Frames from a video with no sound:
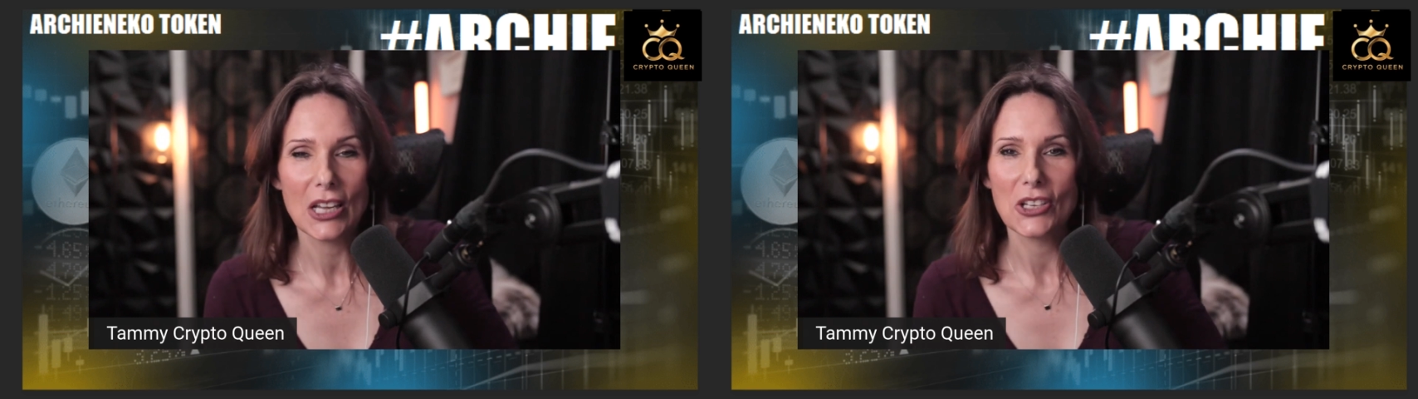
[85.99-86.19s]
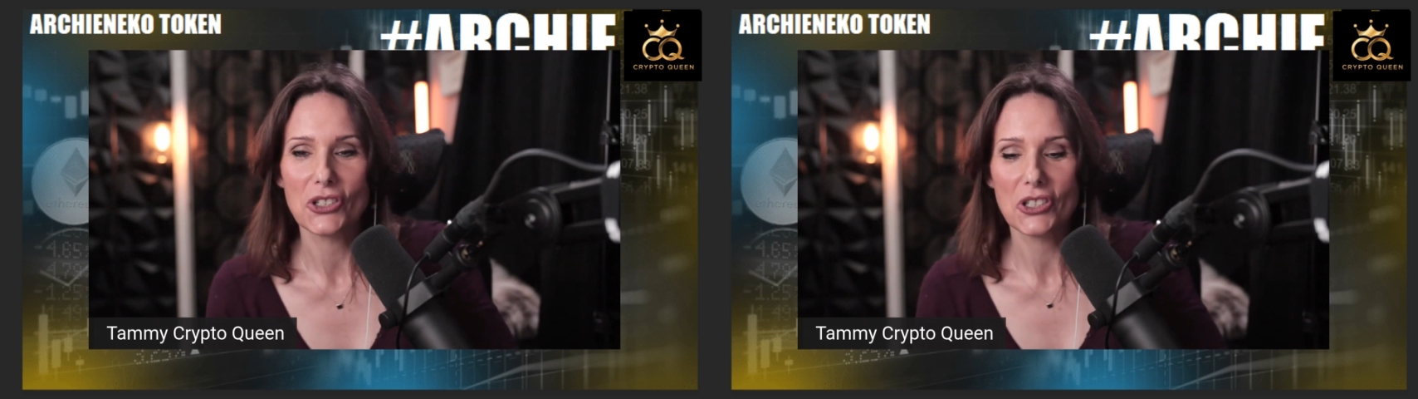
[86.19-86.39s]

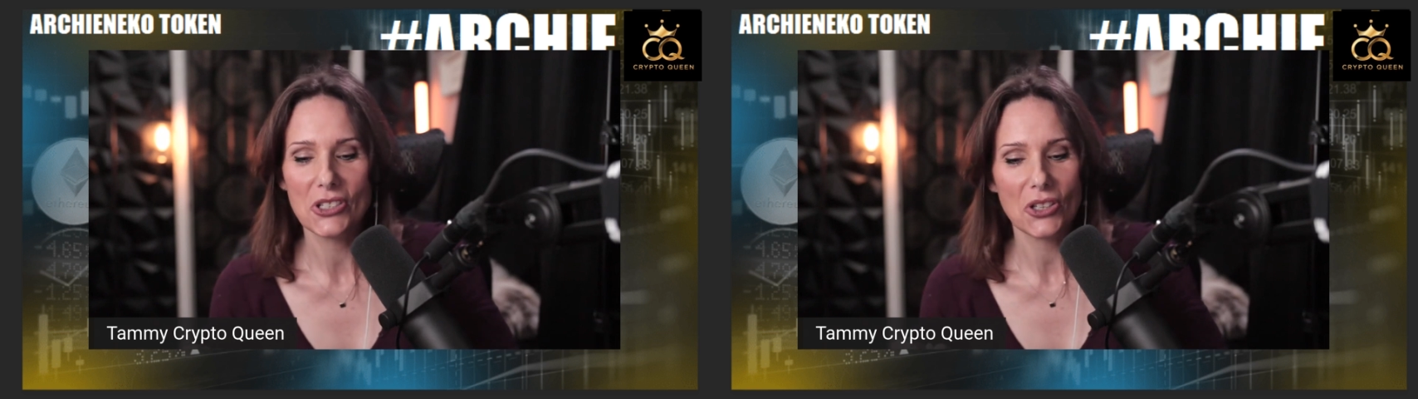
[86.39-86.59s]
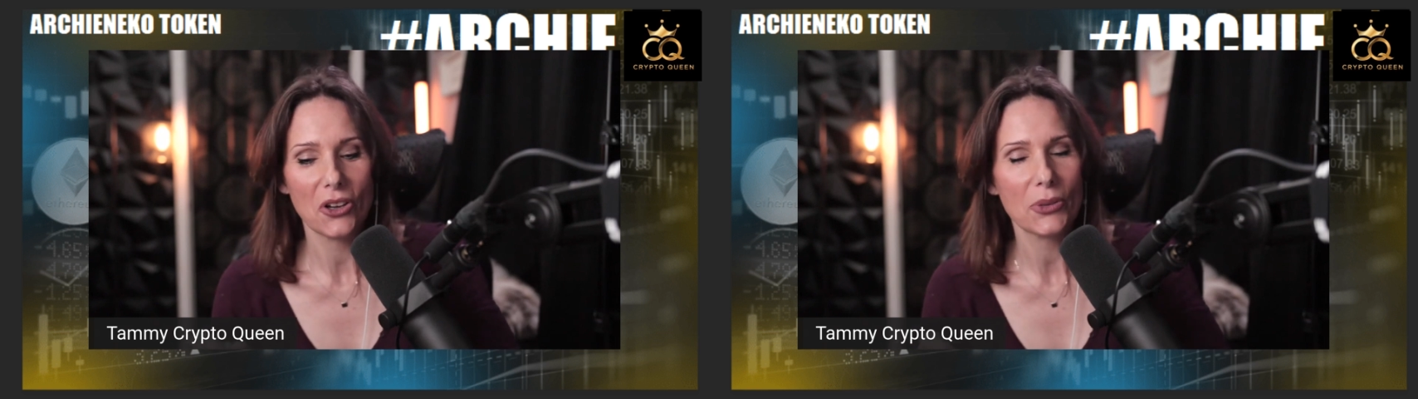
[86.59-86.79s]
She
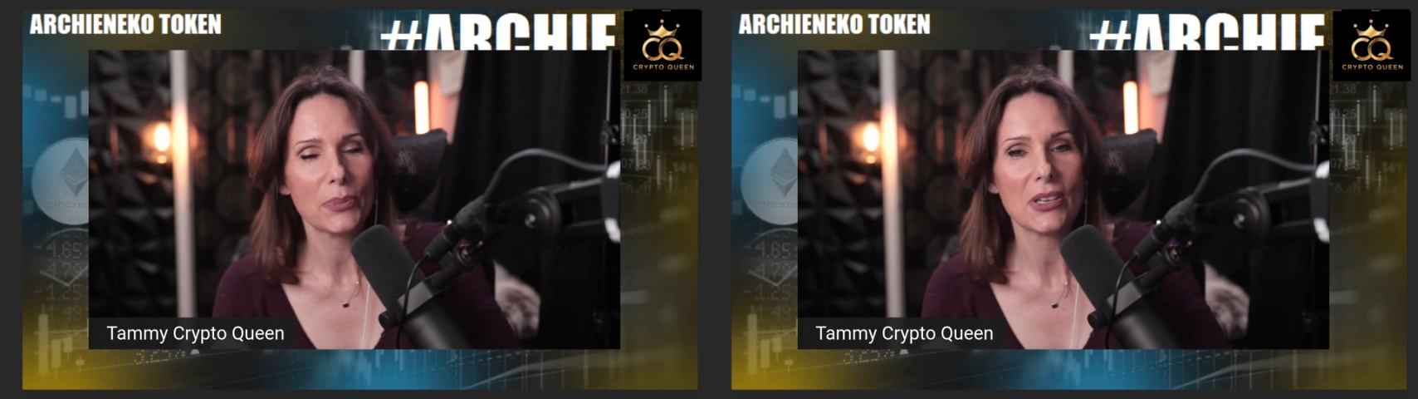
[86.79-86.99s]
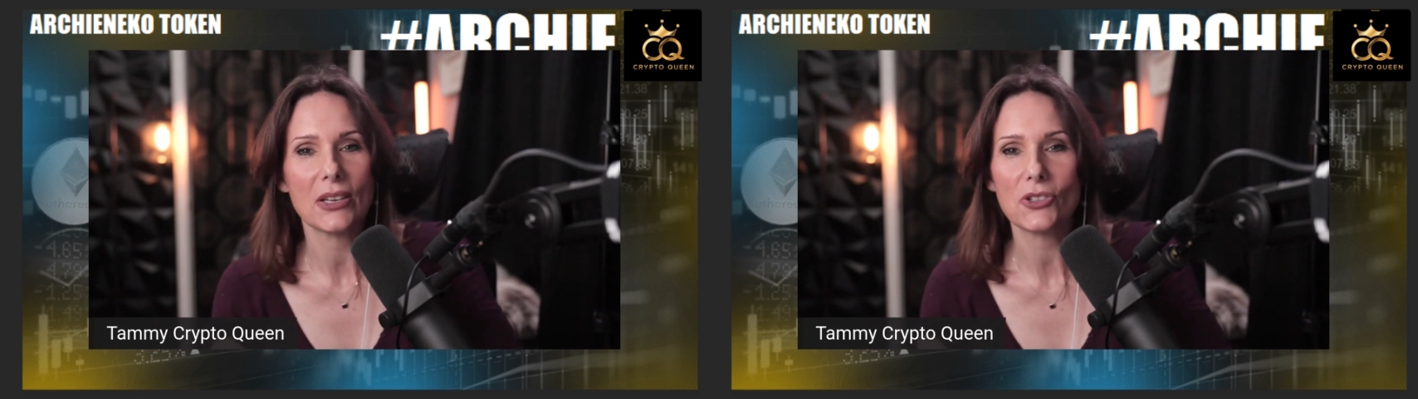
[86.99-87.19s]
saw the
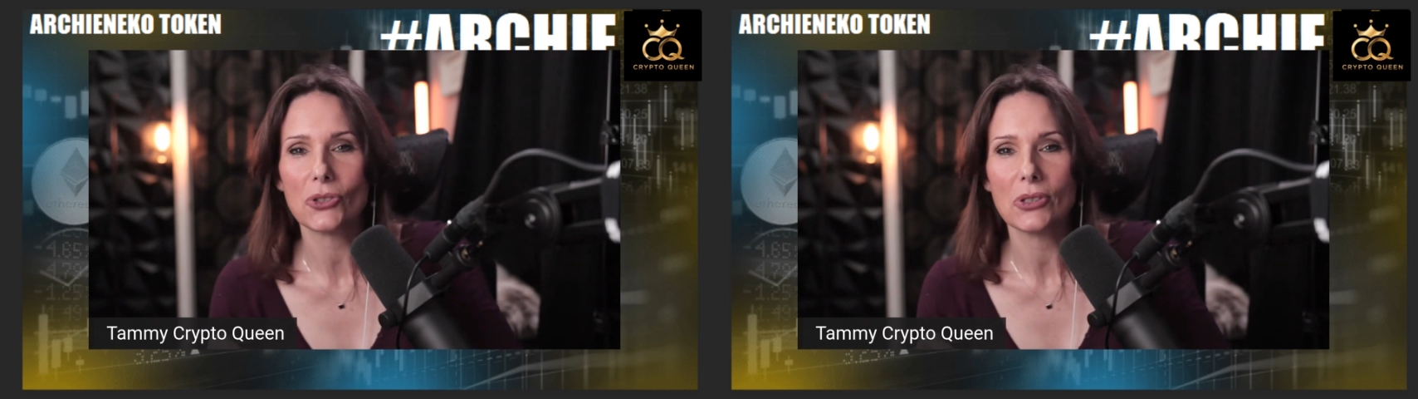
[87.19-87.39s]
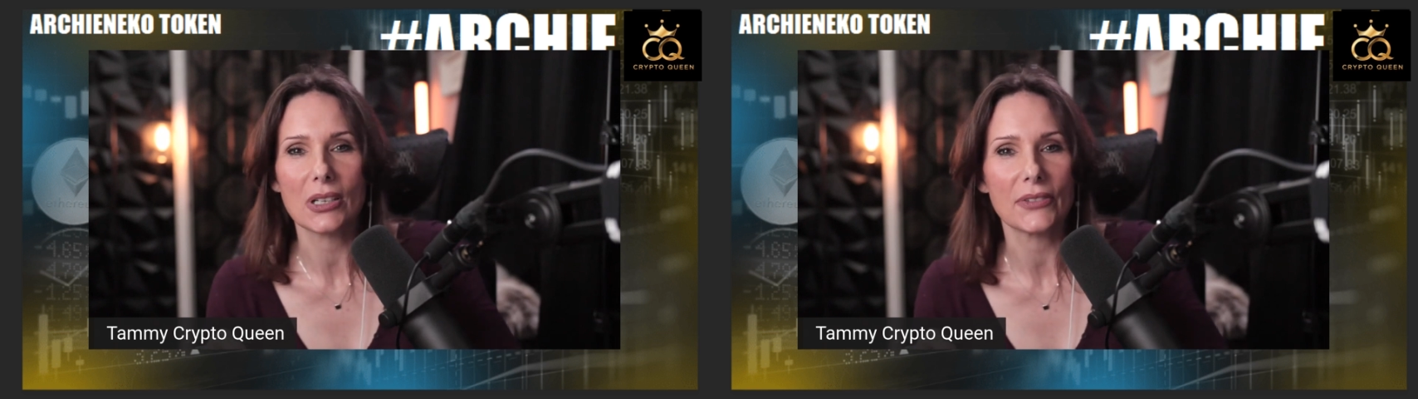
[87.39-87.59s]

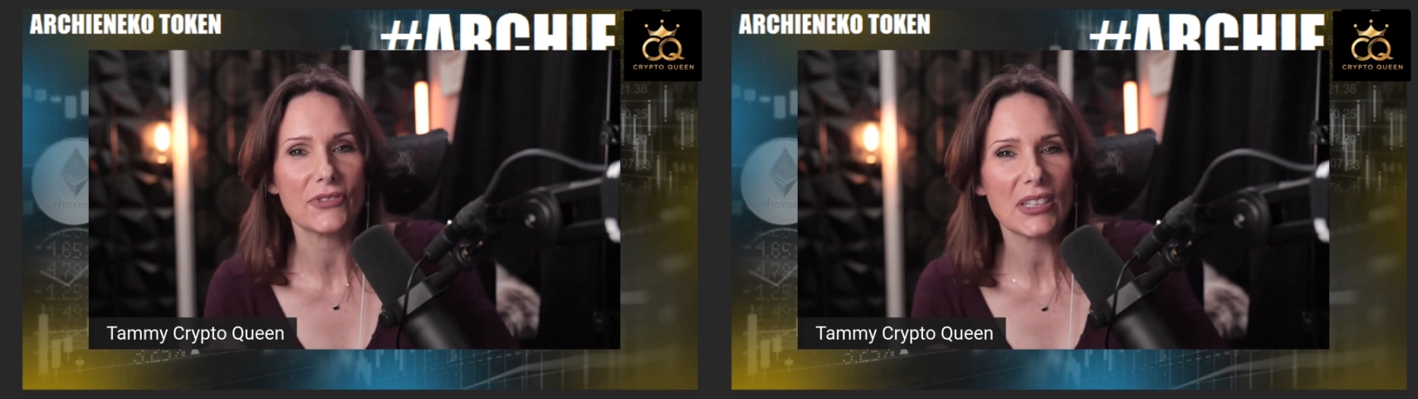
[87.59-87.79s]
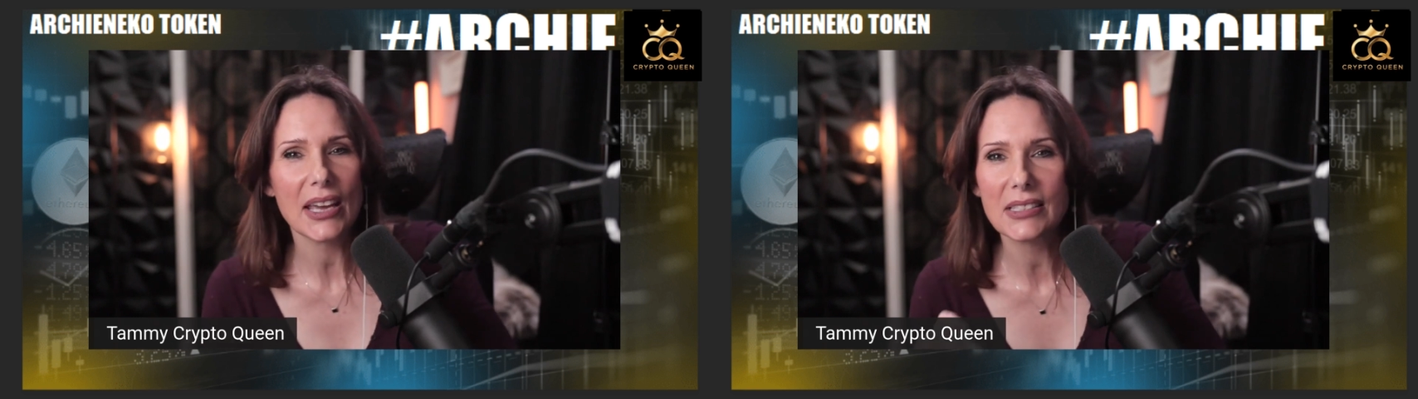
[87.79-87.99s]
potential of
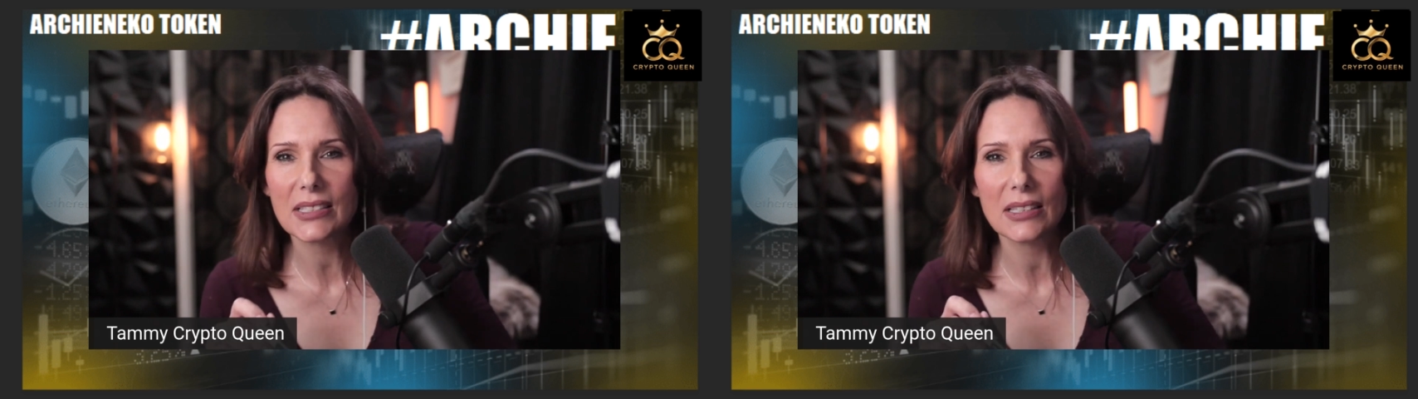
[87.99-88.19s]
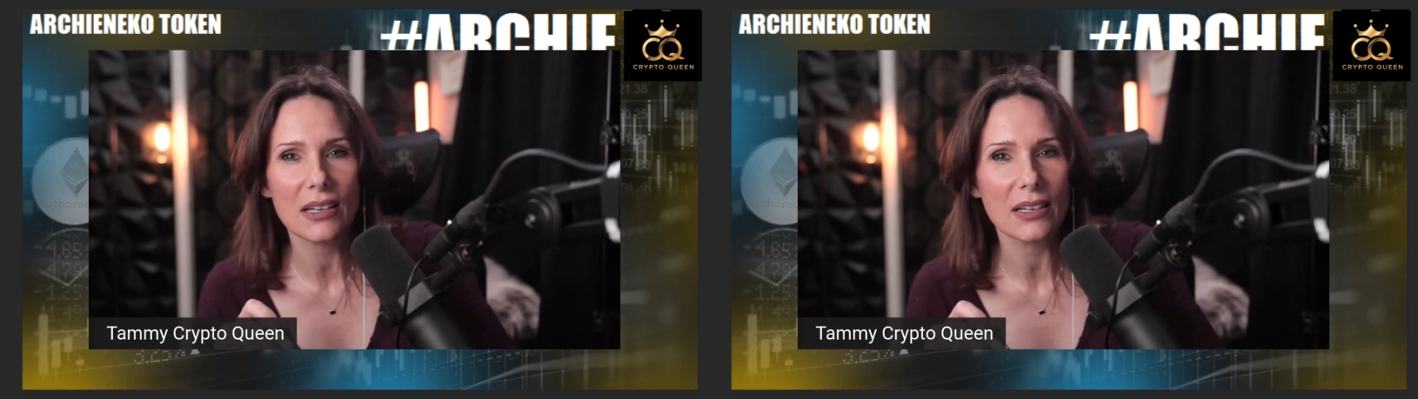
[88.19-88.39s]

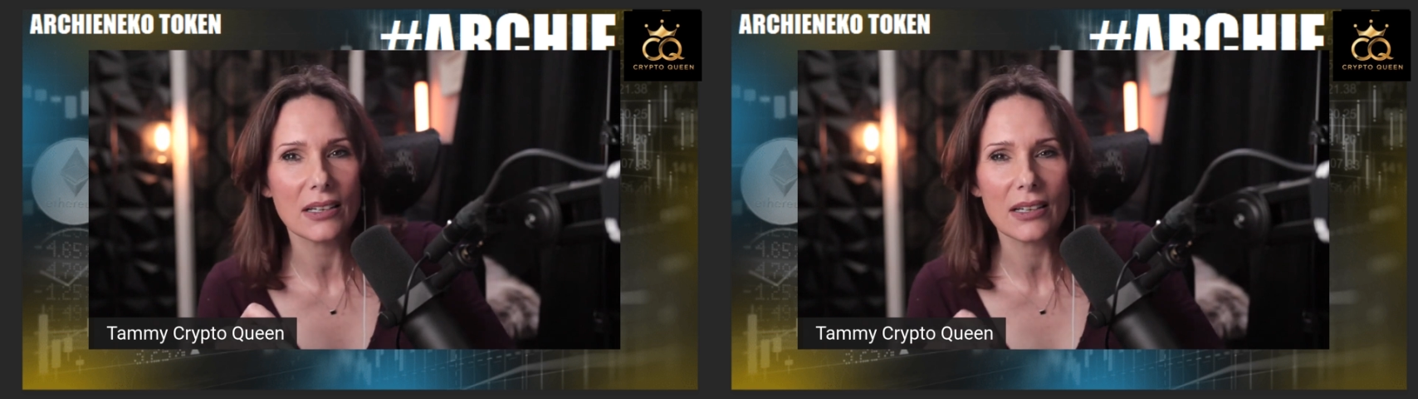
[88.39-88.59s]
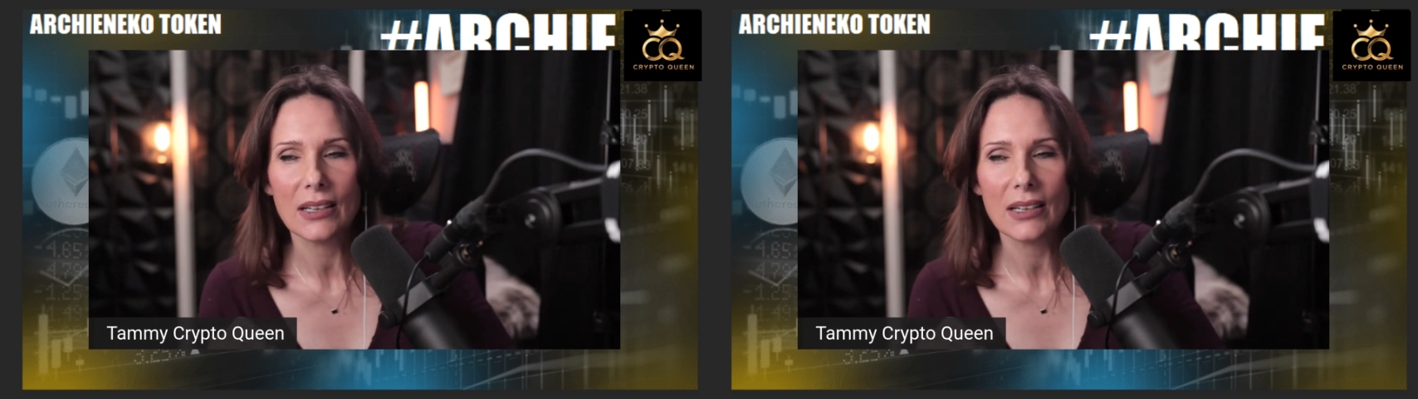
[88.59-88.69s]
Tesla,